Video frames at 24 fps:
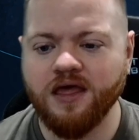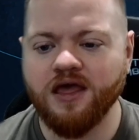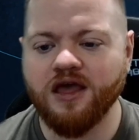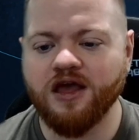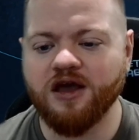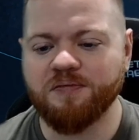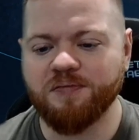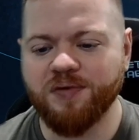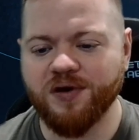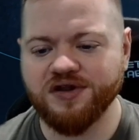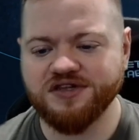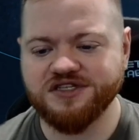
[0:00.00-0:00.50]

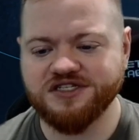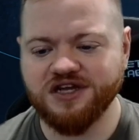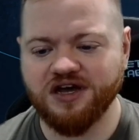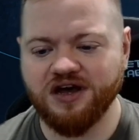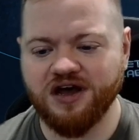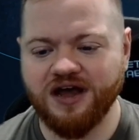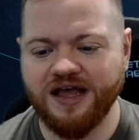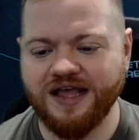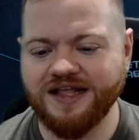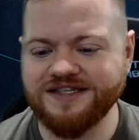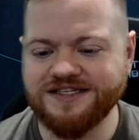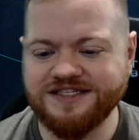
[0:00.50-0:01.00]
But
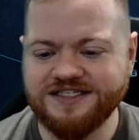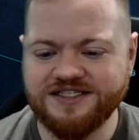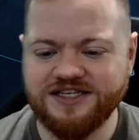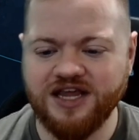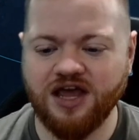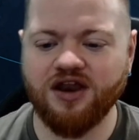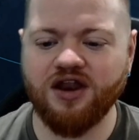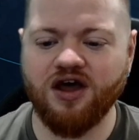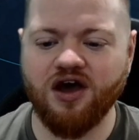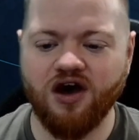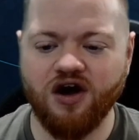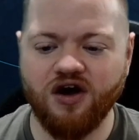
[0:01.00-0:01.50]

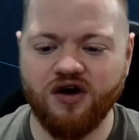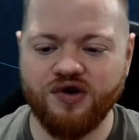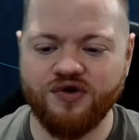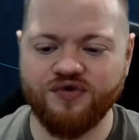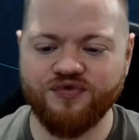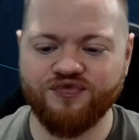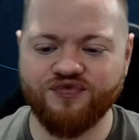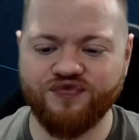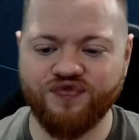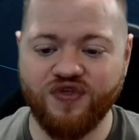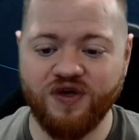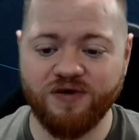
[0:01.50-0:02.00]
instead
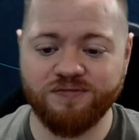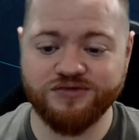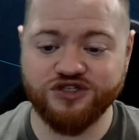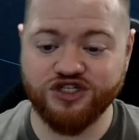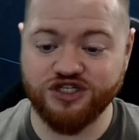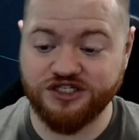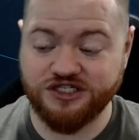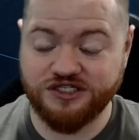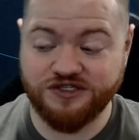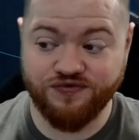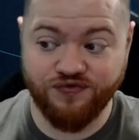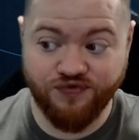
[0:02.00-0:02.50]
of them just